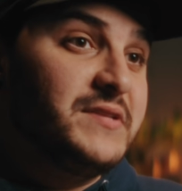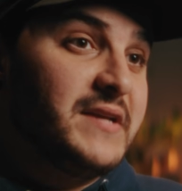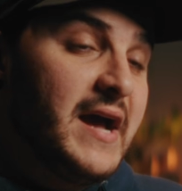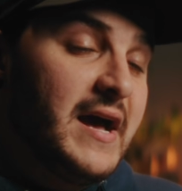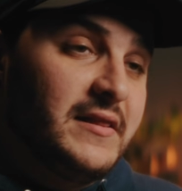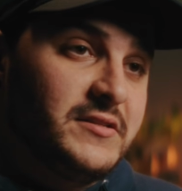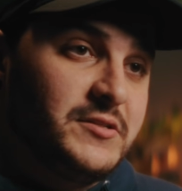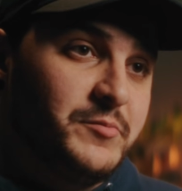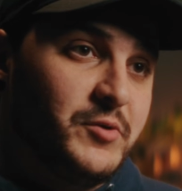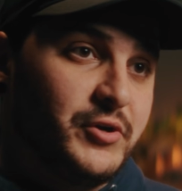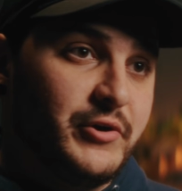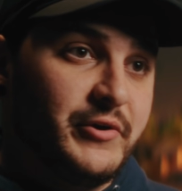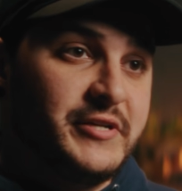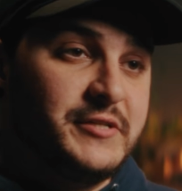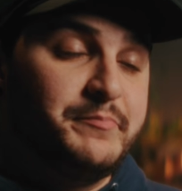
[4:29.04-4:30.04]
the Atlas
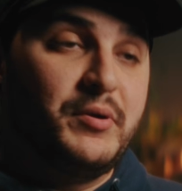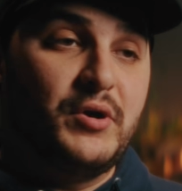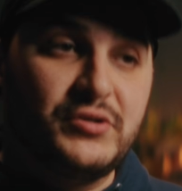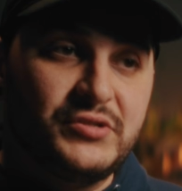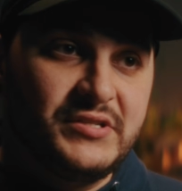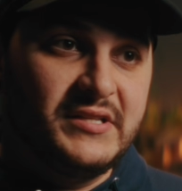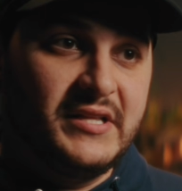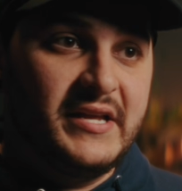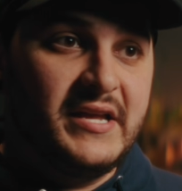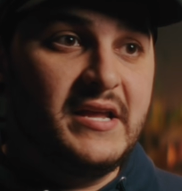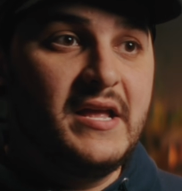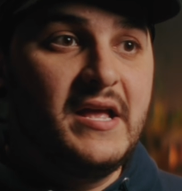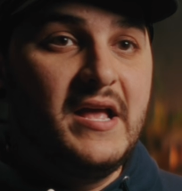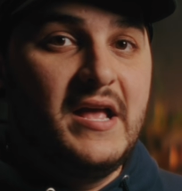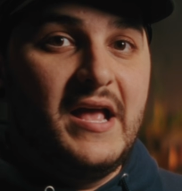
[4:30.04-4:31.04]
Mercuries
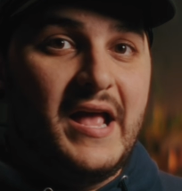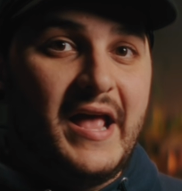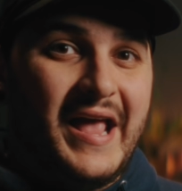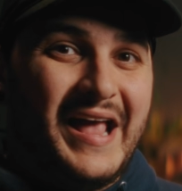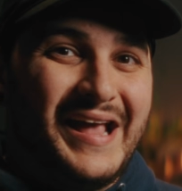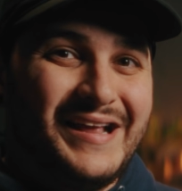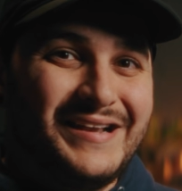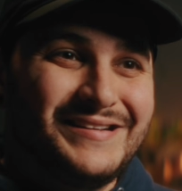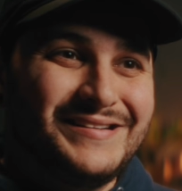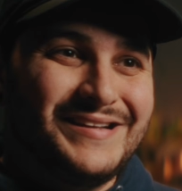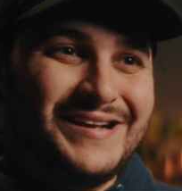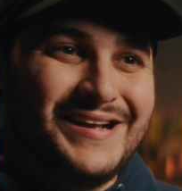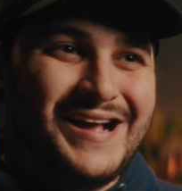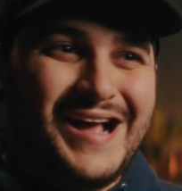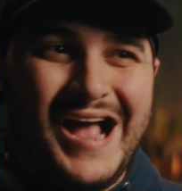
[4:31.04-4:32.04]
personally, and
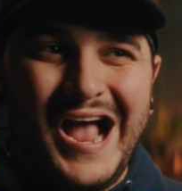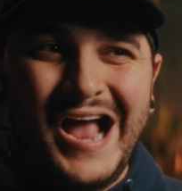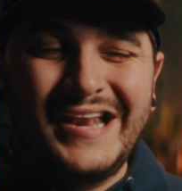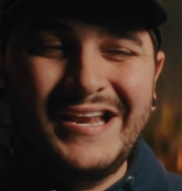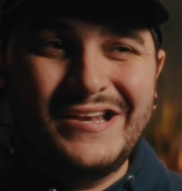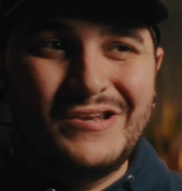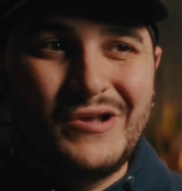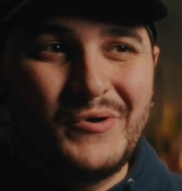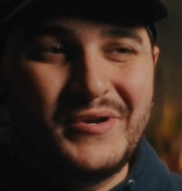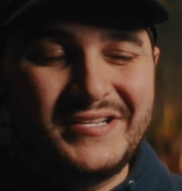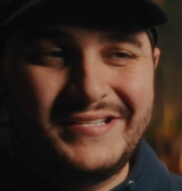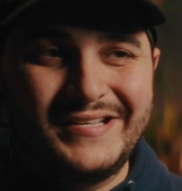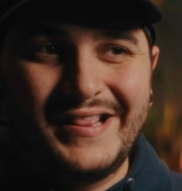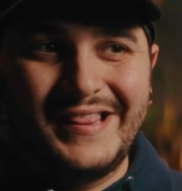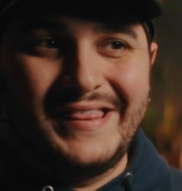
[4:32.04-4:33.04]
I didn't
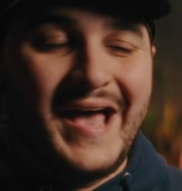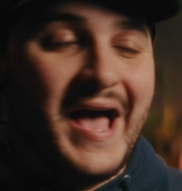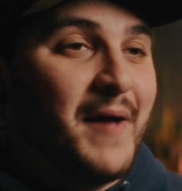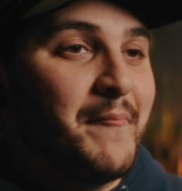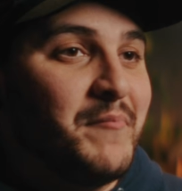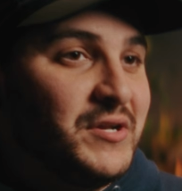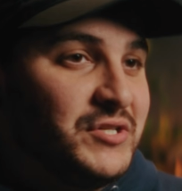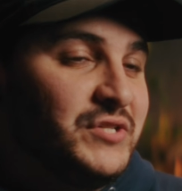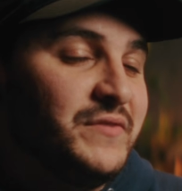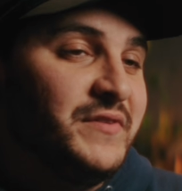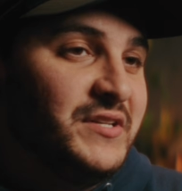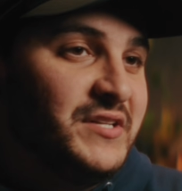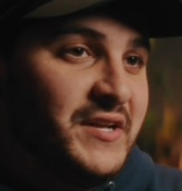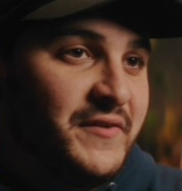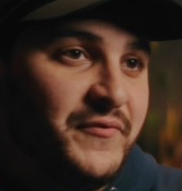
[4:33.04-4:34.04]
notice that much of a
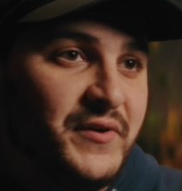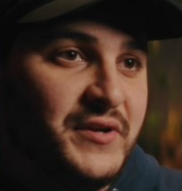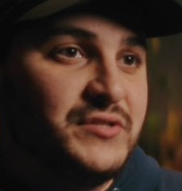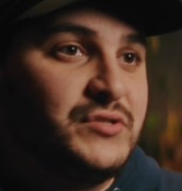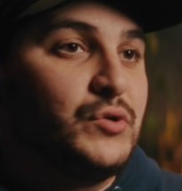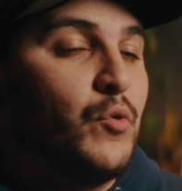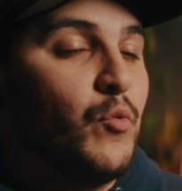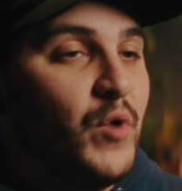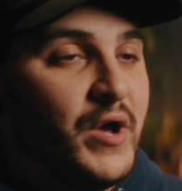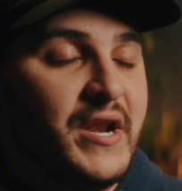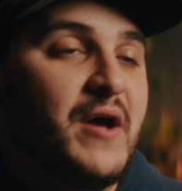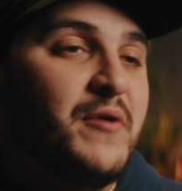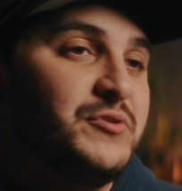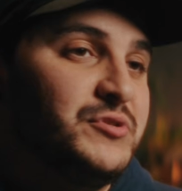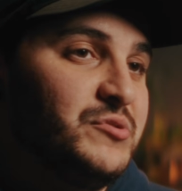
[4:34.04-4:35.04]
difference when
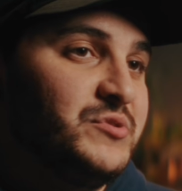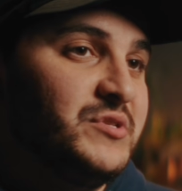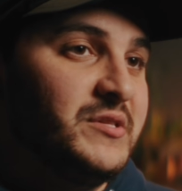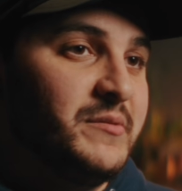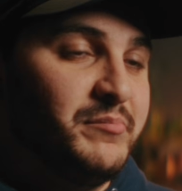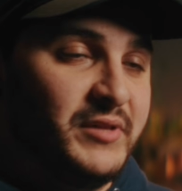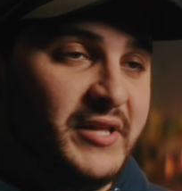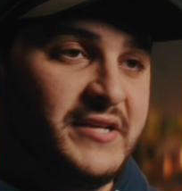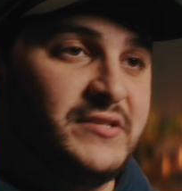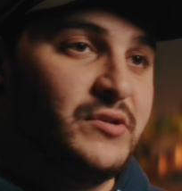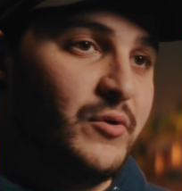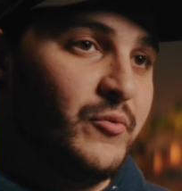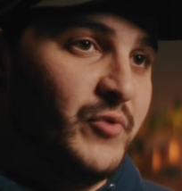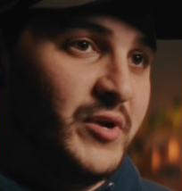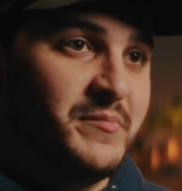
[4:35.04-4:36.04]
I was using the
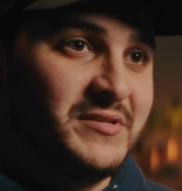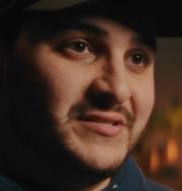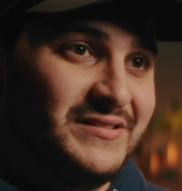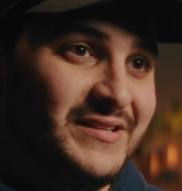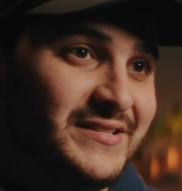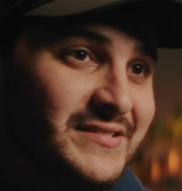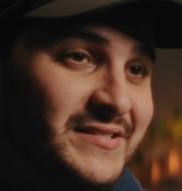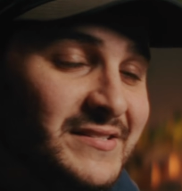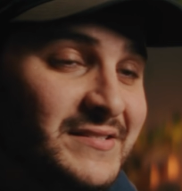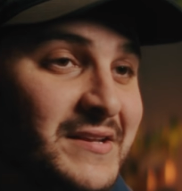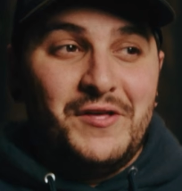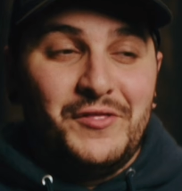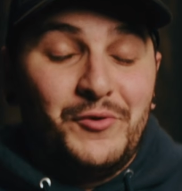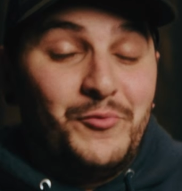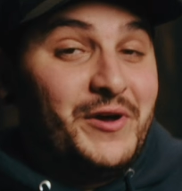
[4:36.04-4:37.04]
Blazer Remus lenses.
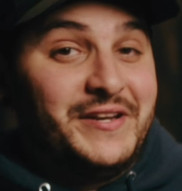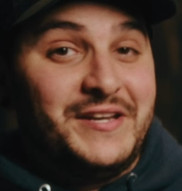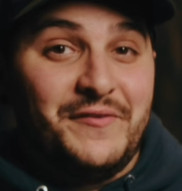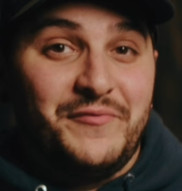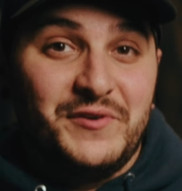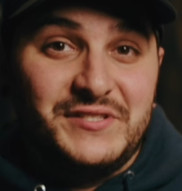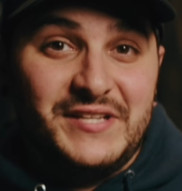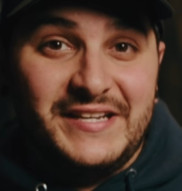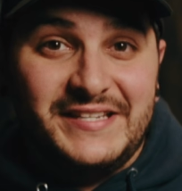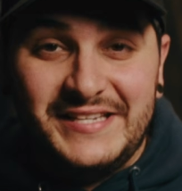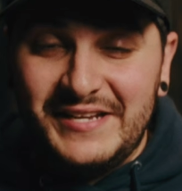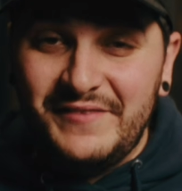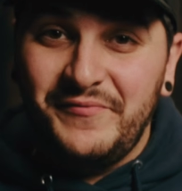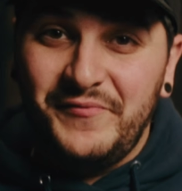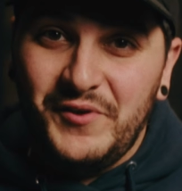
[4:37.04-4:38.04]
The one difference I
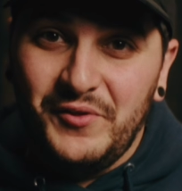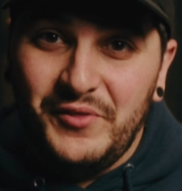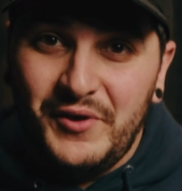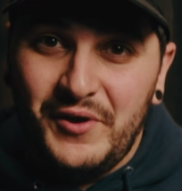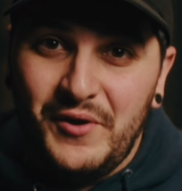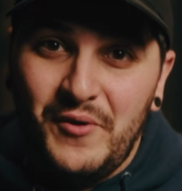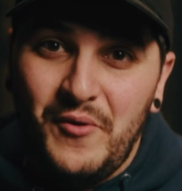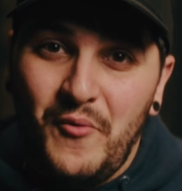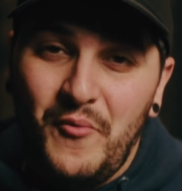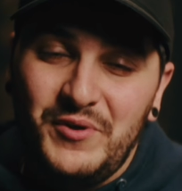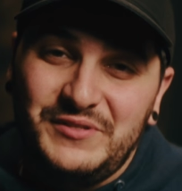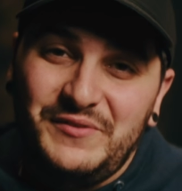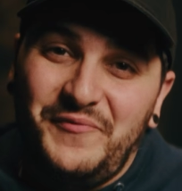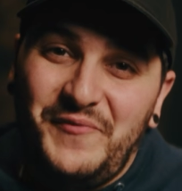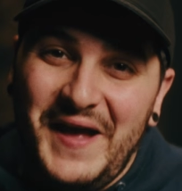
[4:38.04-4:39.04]
did feel though
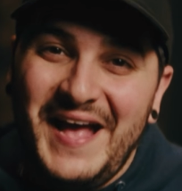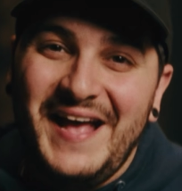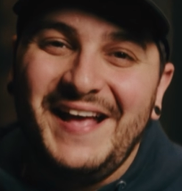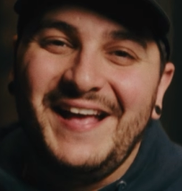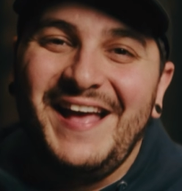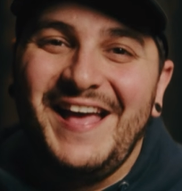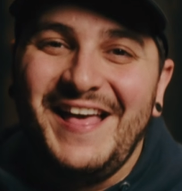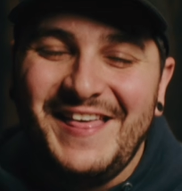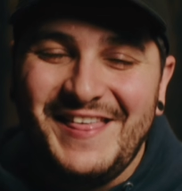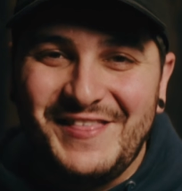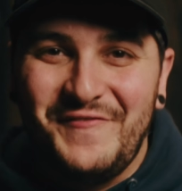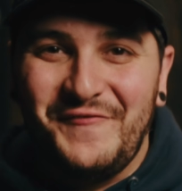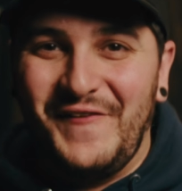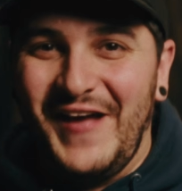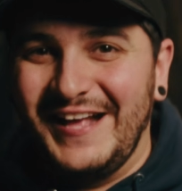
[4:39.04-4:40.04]
was the
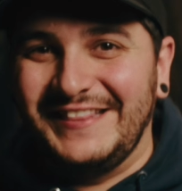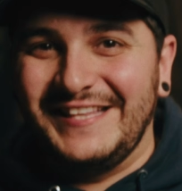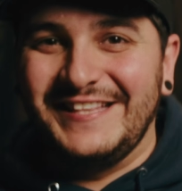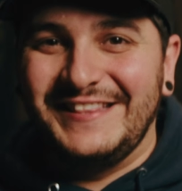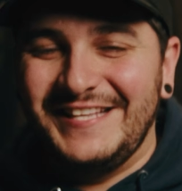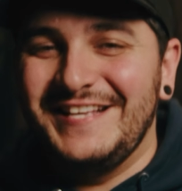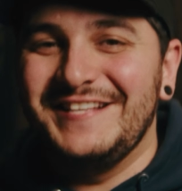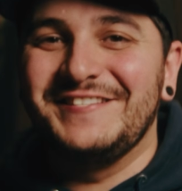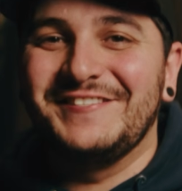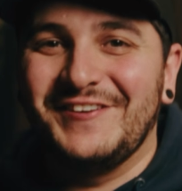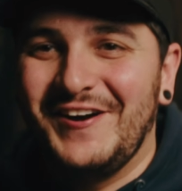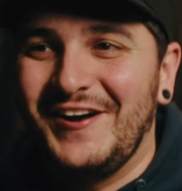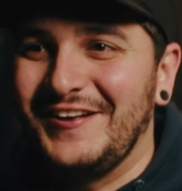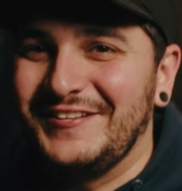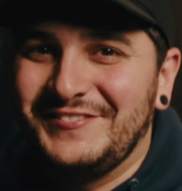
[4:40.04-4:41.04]
fact that these
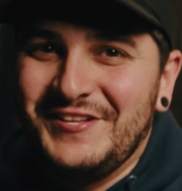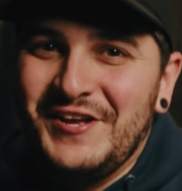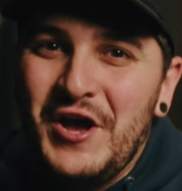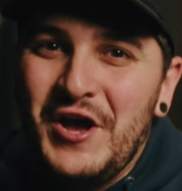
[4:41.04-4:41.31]
cost